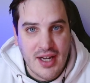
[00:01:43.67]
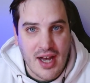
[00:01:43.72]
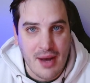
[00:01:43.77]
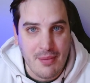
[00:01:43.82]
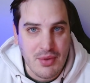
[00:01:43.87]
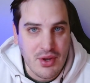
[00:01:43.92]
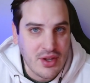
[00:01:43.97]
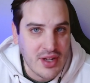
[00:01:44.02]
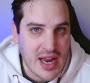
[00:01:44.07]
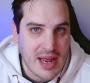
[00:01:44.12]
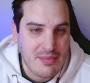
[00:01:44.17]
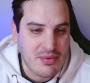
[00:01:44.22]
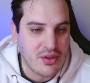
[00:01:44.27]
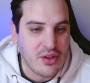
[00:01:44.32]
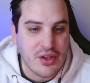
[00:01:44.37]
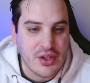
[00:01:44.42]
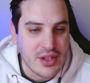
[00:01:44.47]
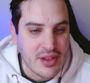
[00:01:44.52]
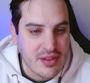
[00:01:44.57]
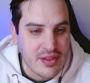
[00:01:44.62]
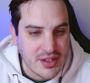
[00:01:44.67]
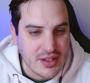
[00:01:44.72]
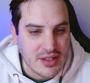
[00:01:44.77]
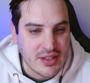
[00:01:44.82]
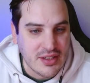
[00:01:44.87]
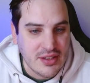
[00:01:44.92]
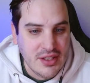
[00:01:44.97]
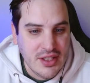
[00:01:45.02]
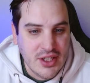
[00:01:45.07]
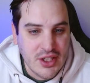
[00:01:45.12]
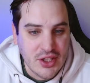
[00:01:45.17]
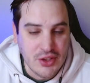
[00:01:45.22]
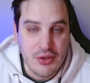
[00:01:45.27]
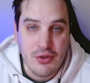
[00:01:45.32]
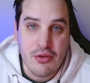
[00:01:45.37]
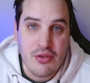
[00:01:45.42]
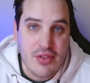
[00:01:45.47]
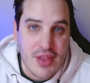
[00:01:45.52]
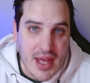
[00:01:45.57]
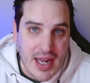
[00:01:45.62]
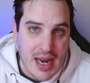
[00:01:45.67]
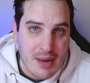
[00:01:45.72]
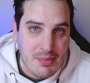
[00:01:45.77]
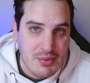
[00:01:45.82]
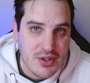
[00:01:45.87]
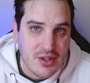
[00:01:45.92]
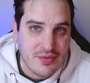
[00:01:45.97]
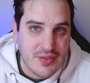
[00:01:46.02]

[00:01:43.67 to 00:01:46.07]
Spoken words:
you can absolutely still use that optional